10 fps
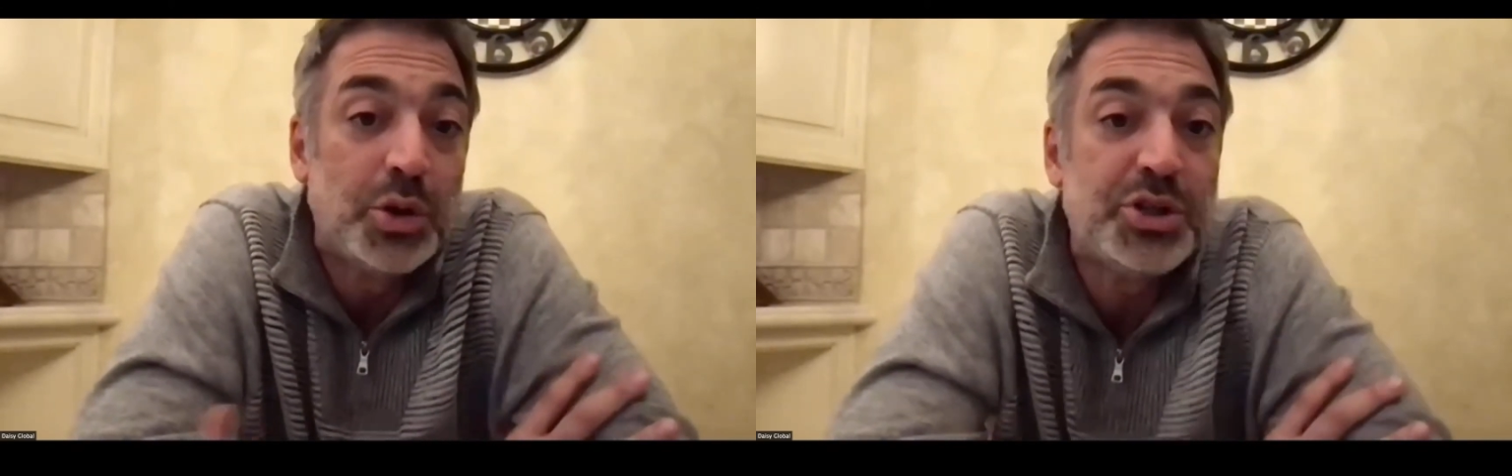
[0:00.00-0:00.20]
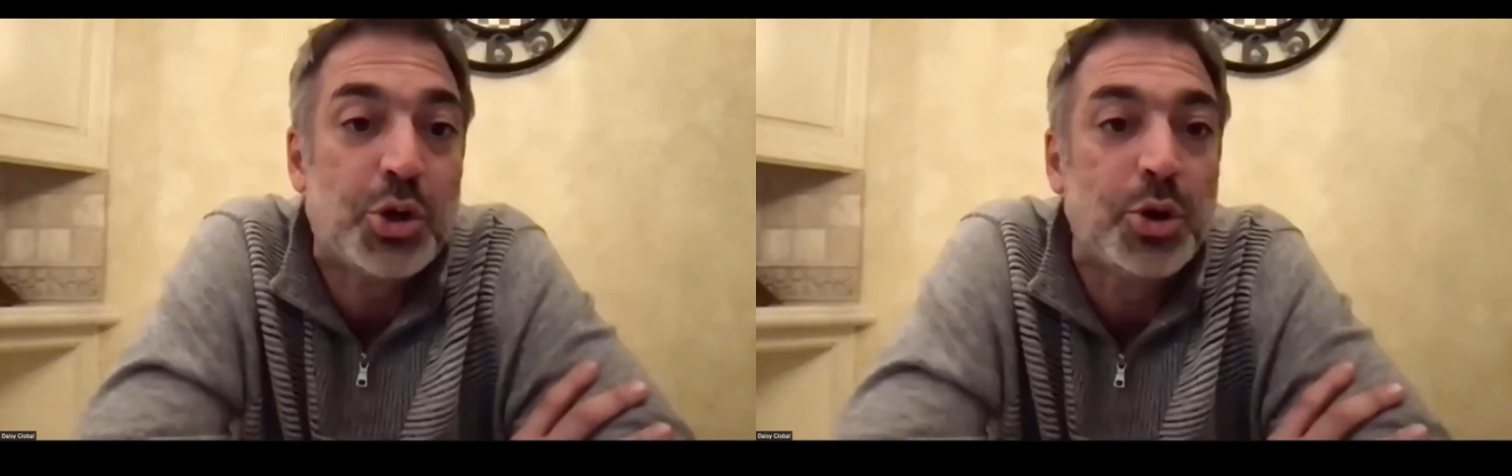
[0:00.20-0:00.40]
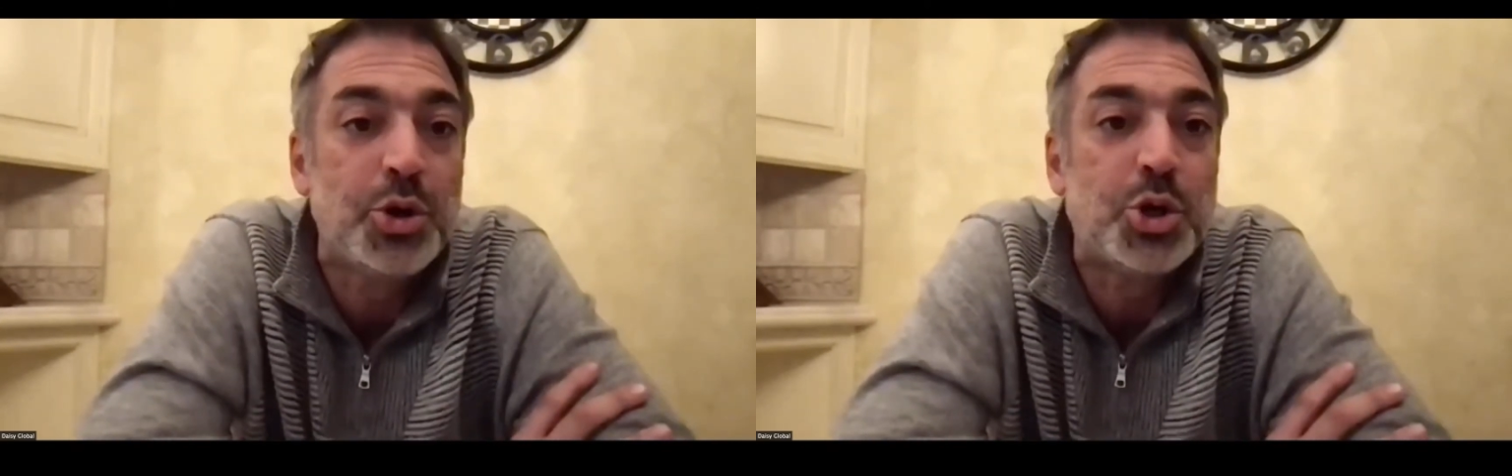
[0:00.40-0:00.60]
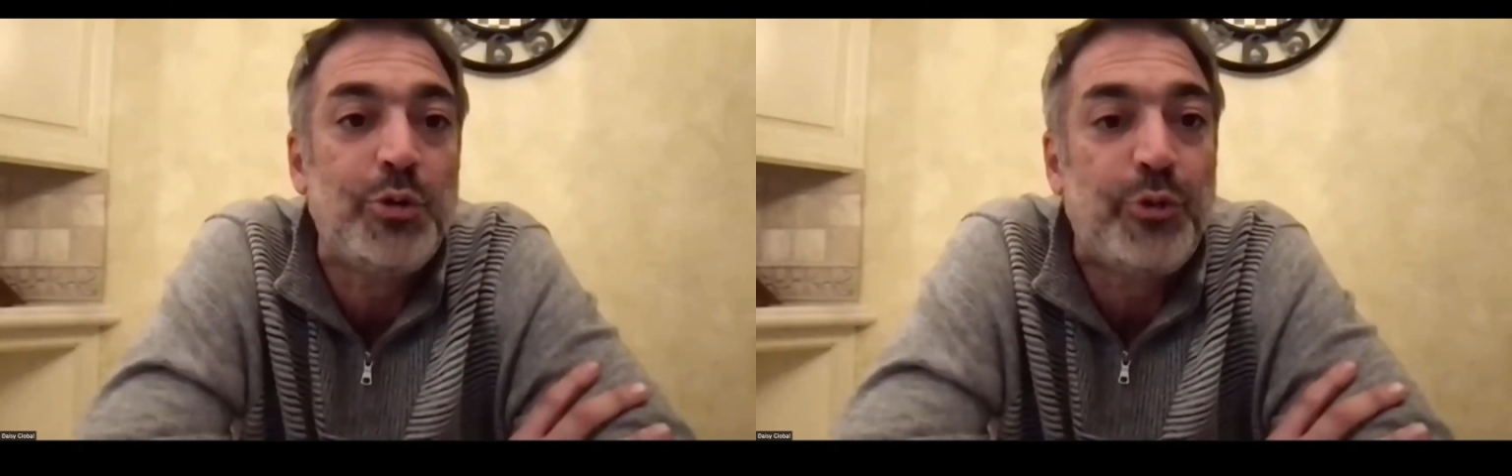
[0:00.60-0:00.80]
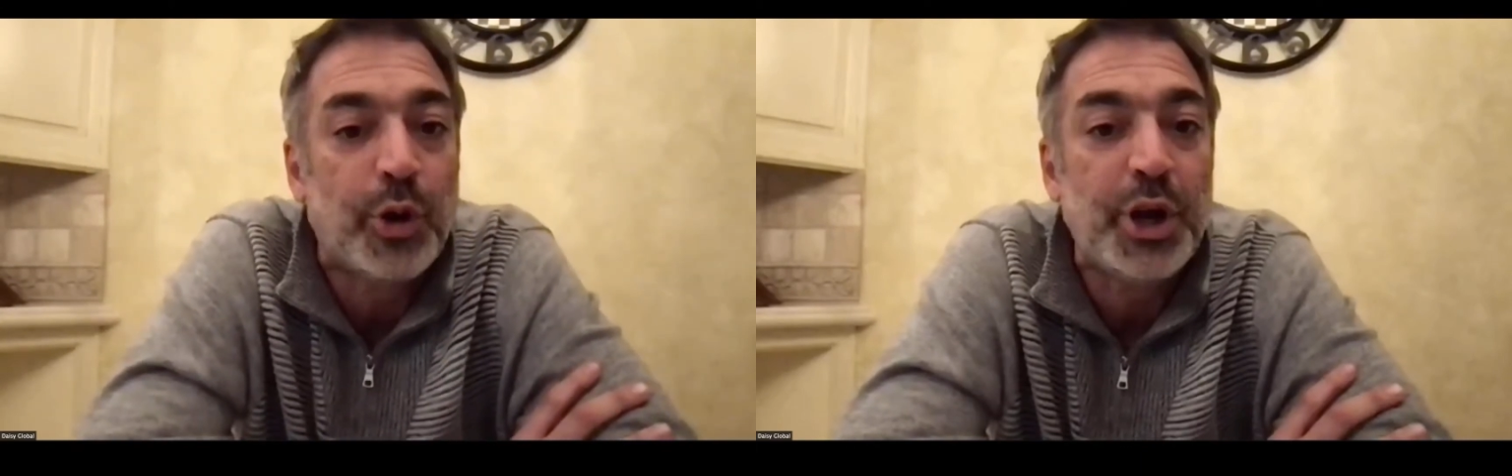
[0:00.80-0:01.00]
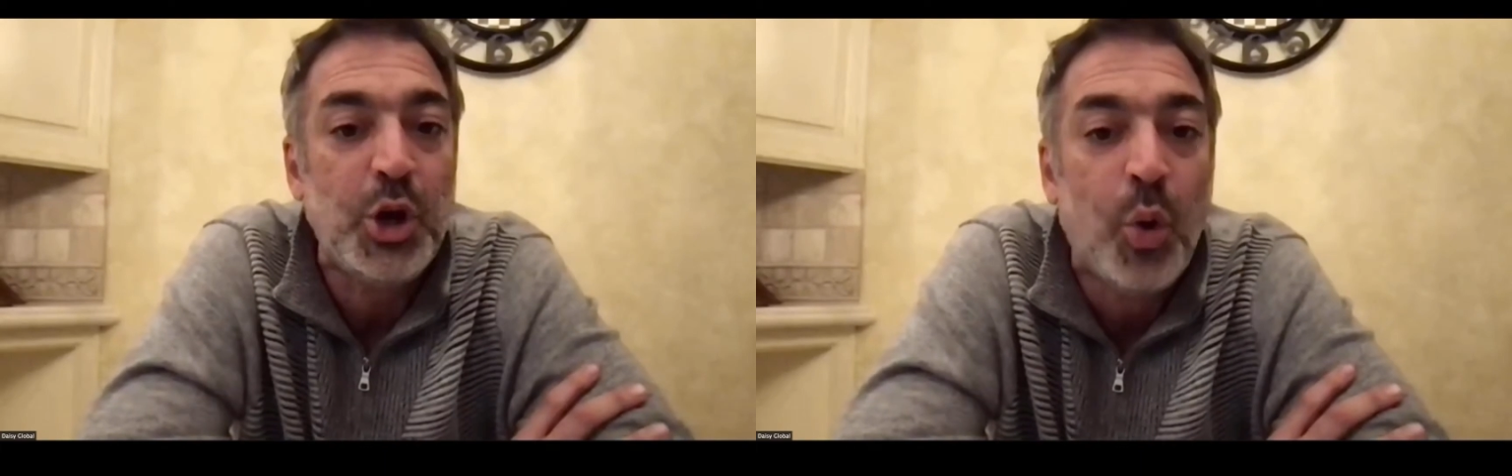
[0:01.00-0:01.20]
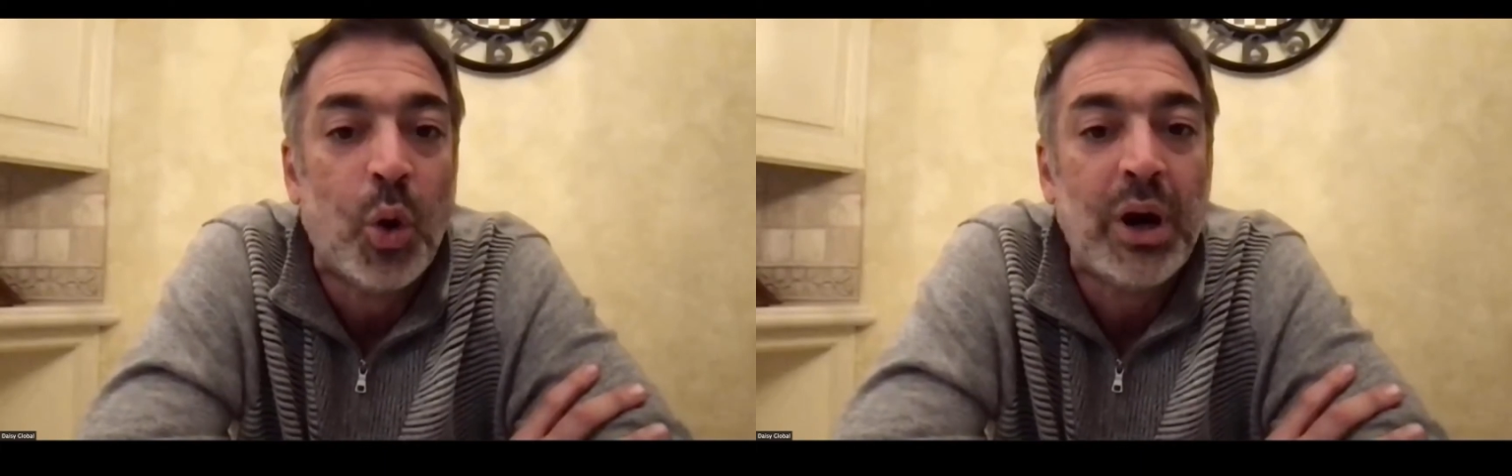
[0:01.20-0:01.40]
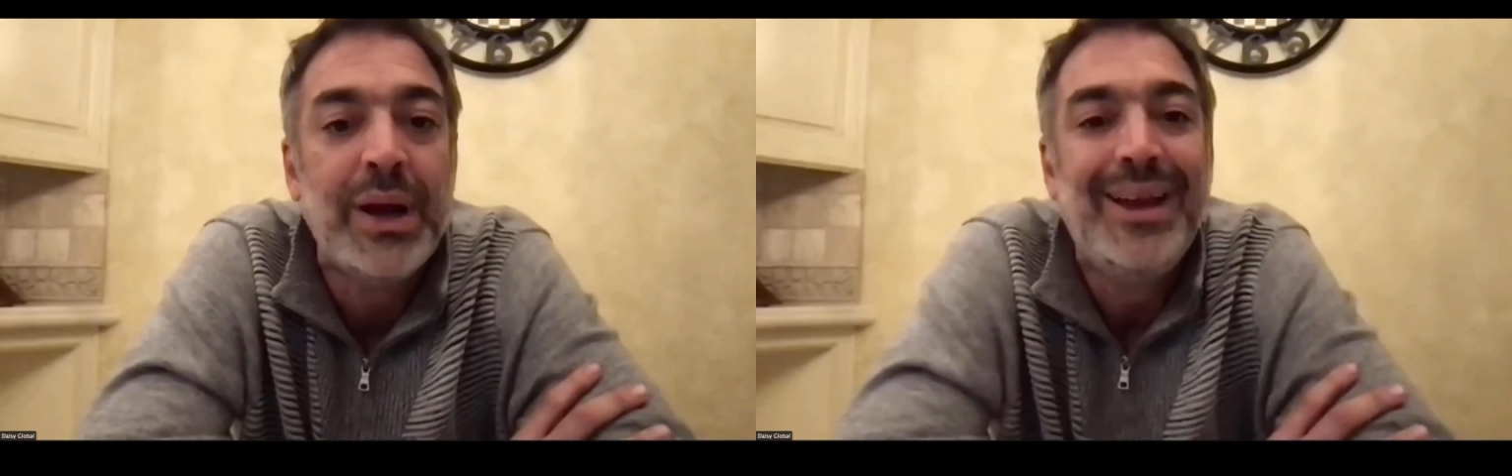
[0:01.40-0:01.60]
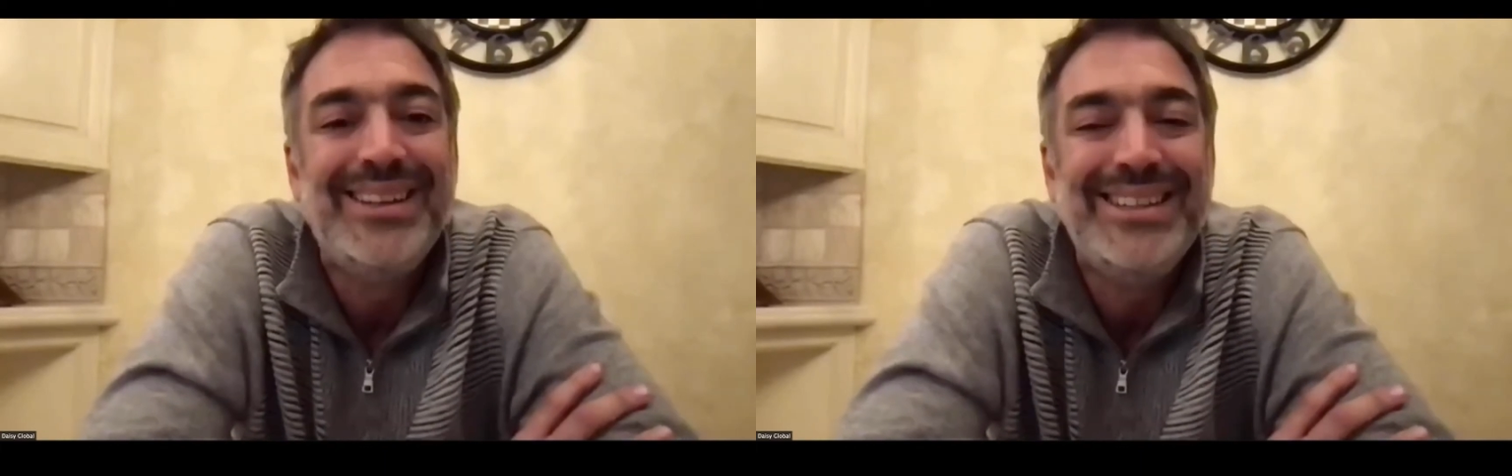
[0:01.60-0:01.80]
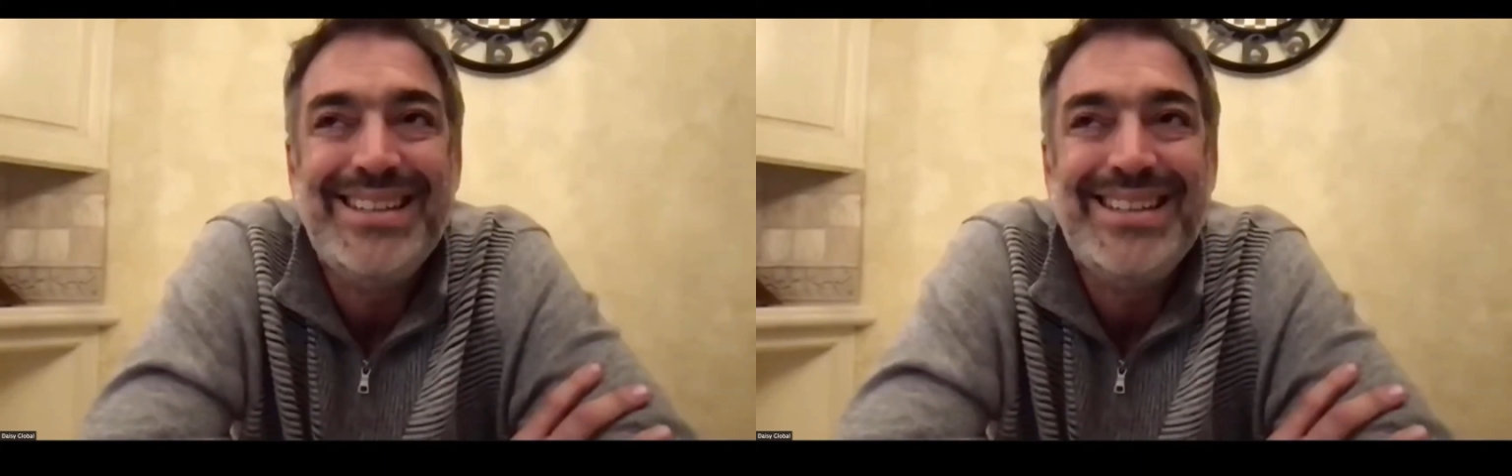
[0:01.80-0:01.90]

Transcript: It's crucial for your